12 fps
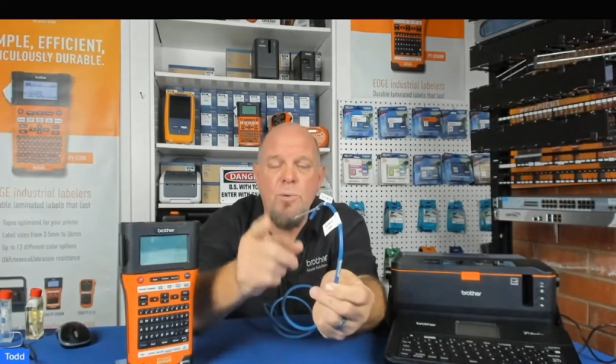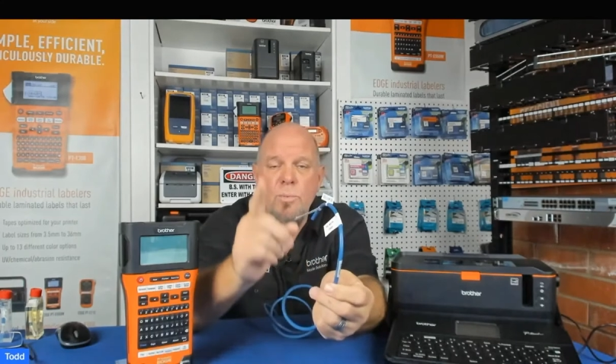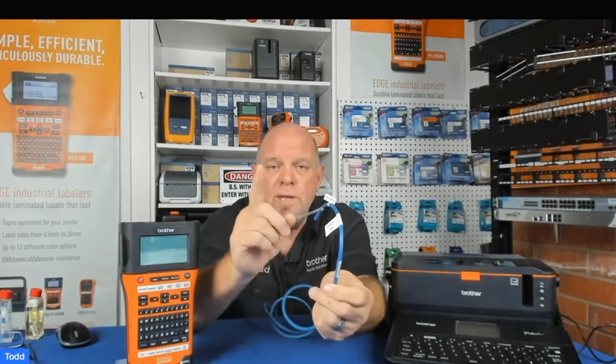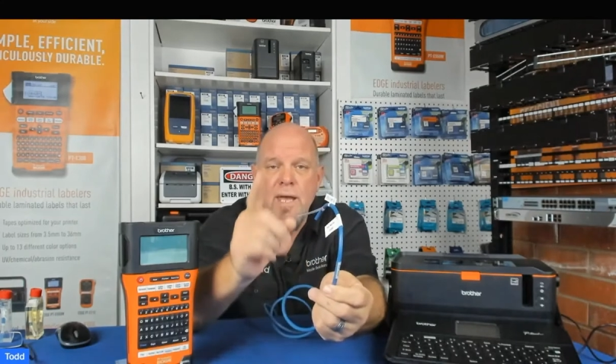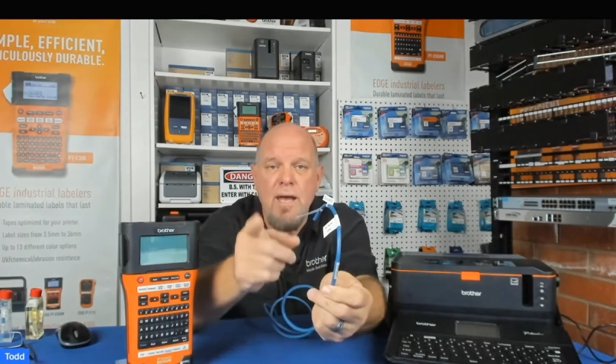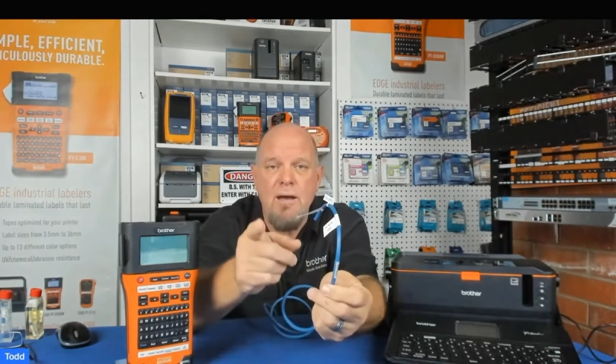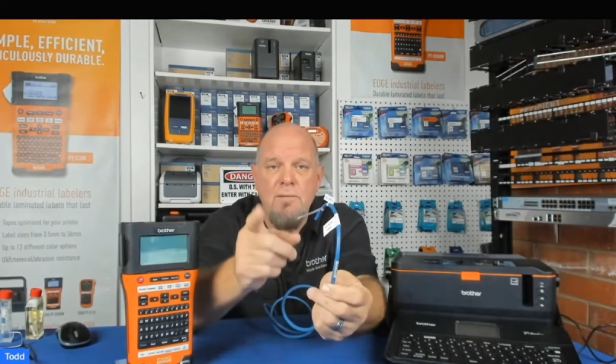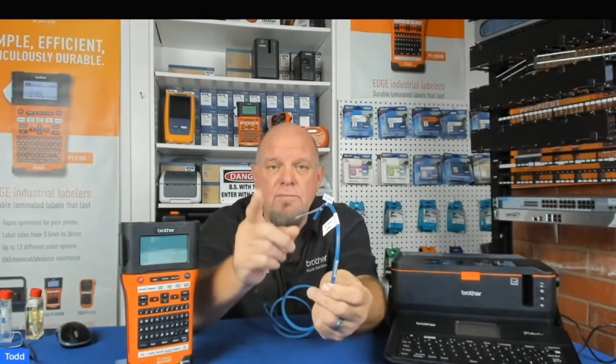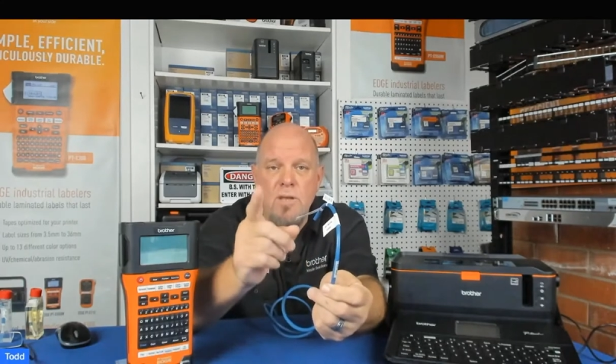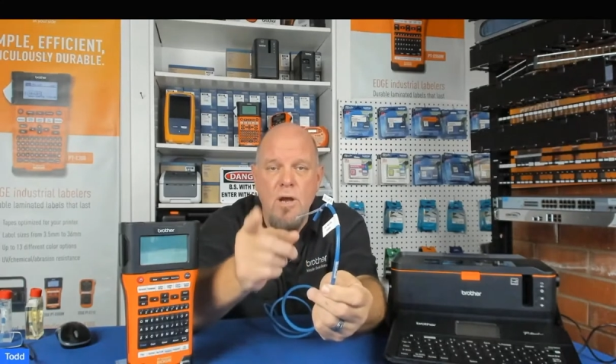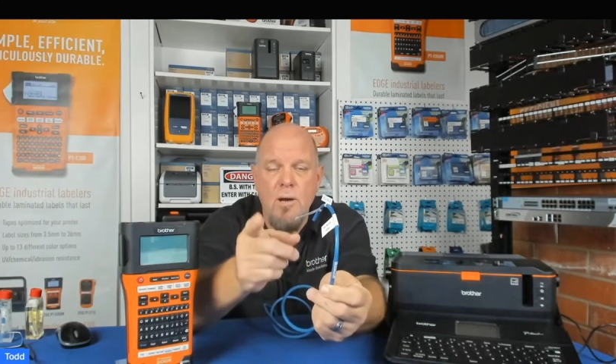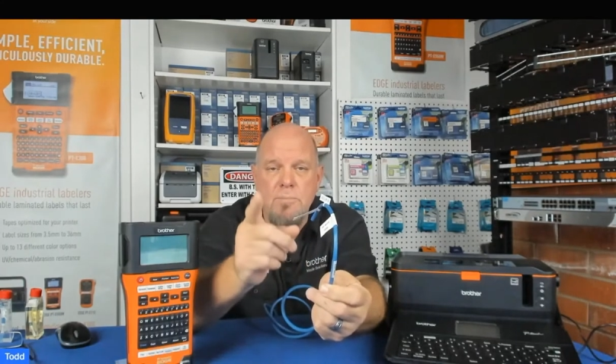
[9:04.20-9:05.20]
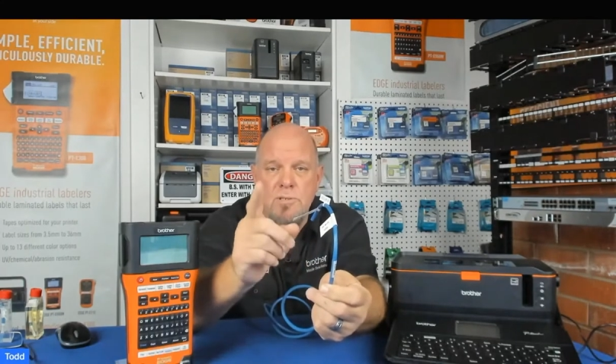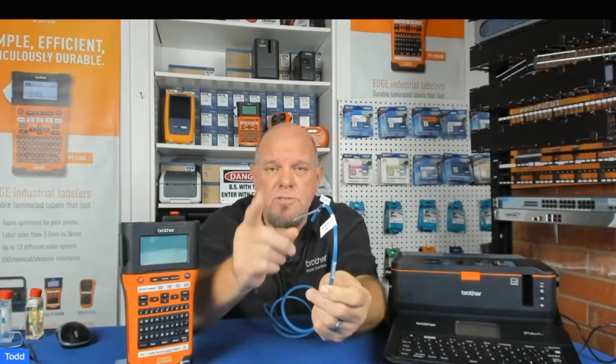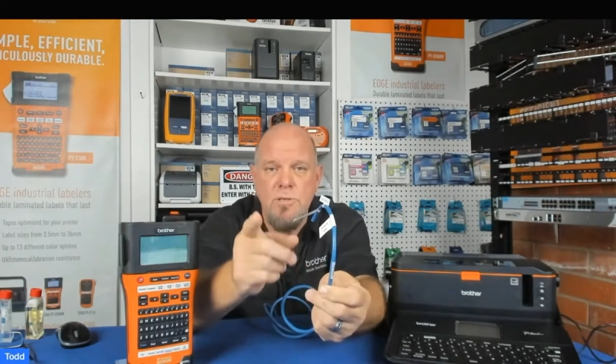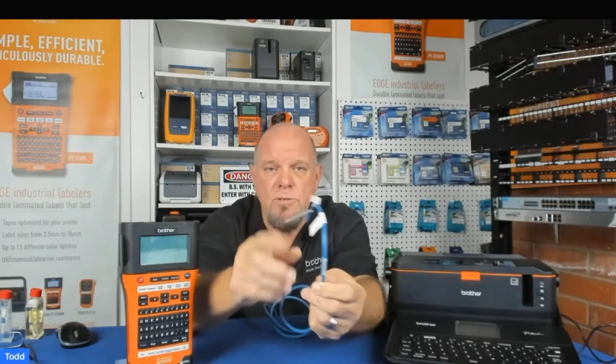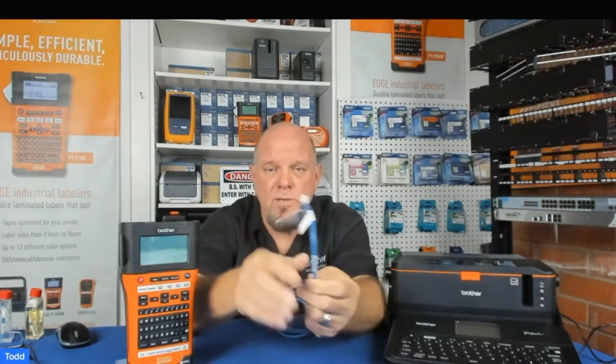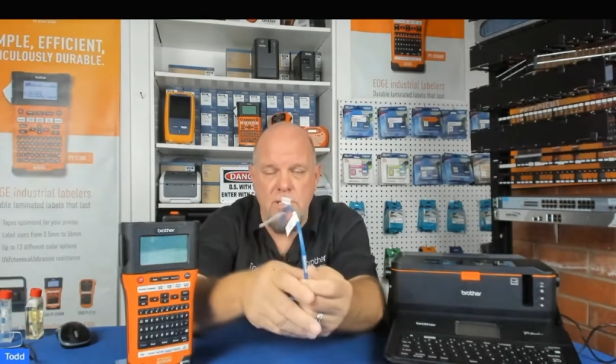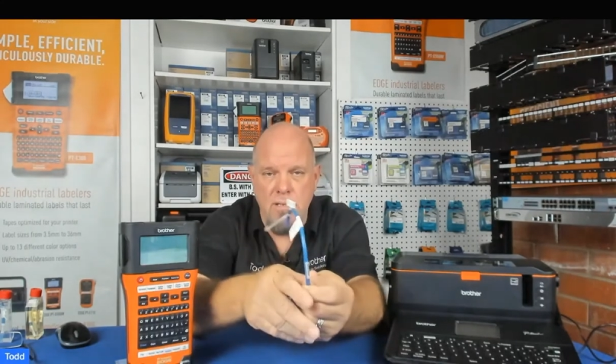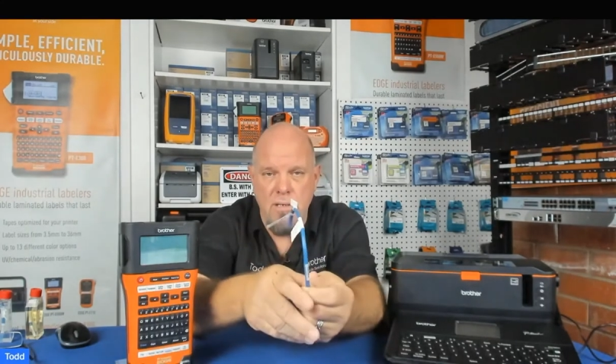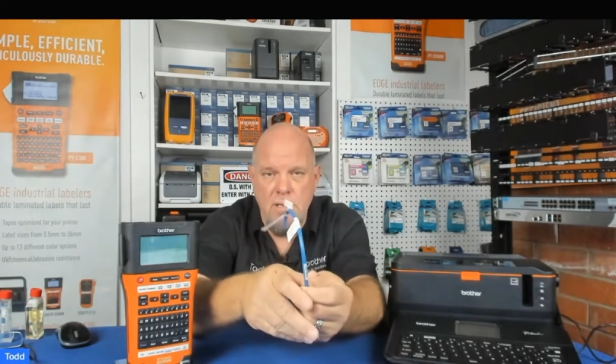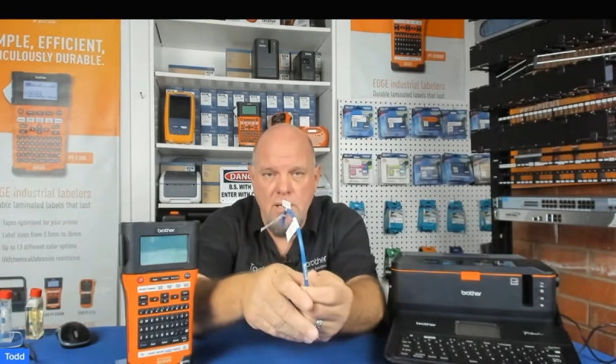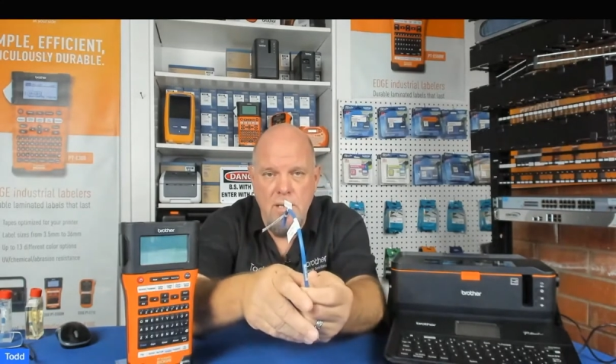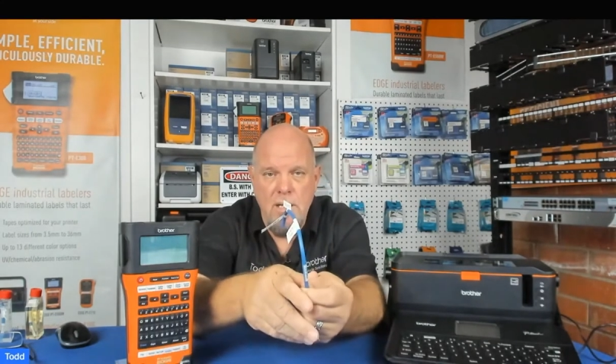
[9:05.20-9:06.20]
we have the opportunity.
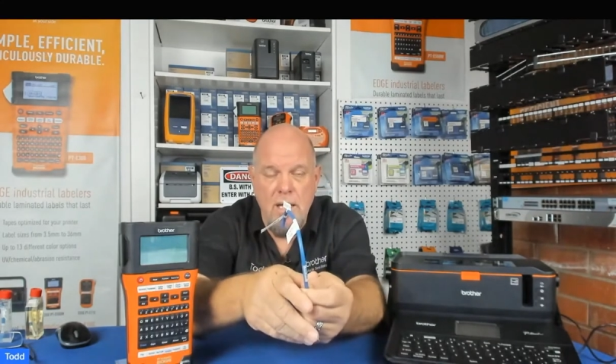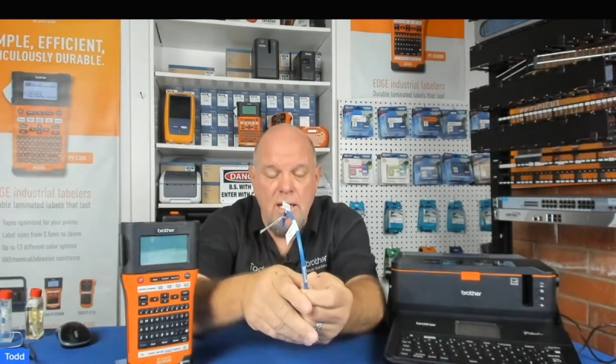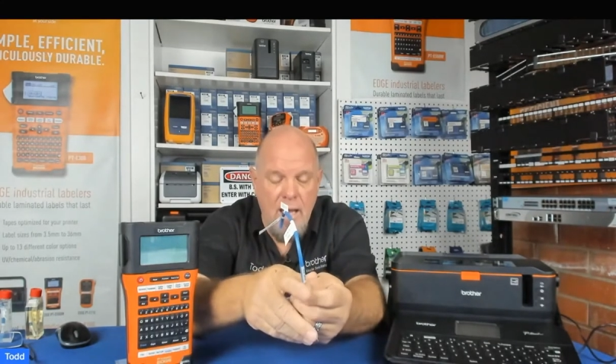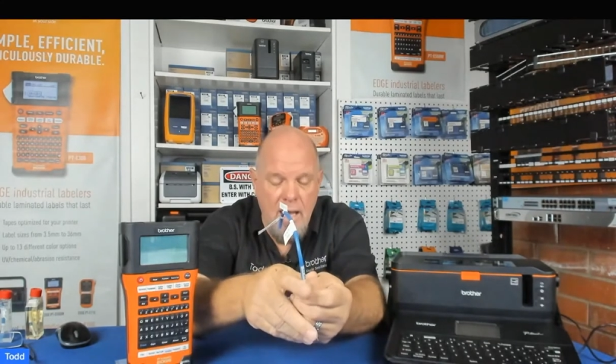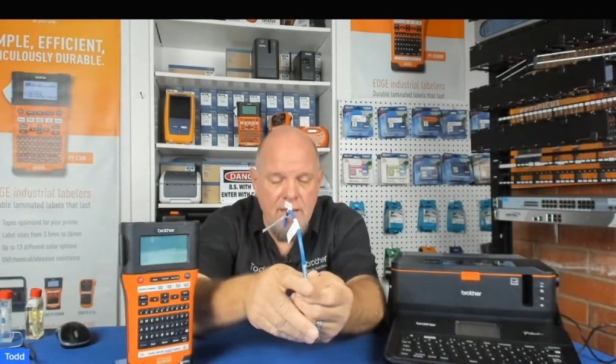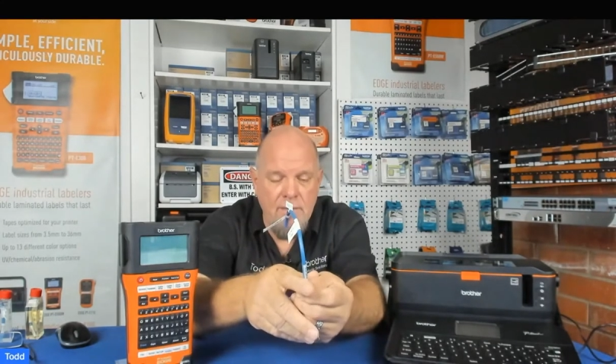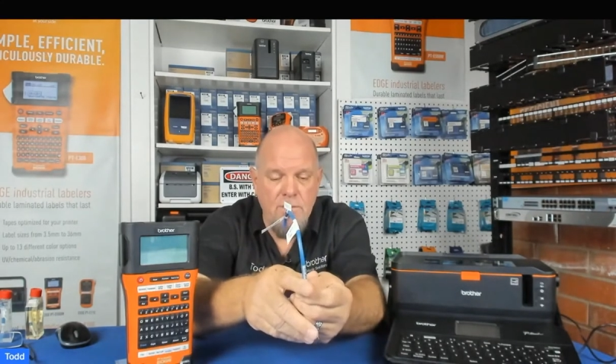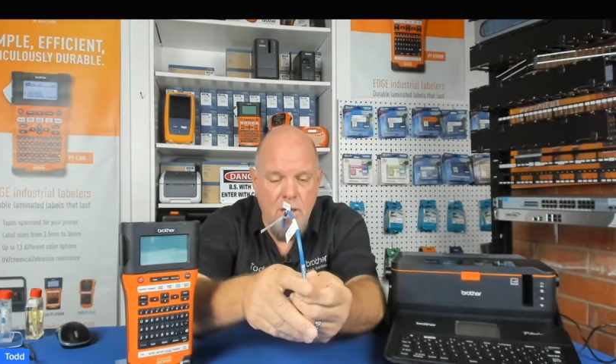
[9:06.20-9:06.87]
And I have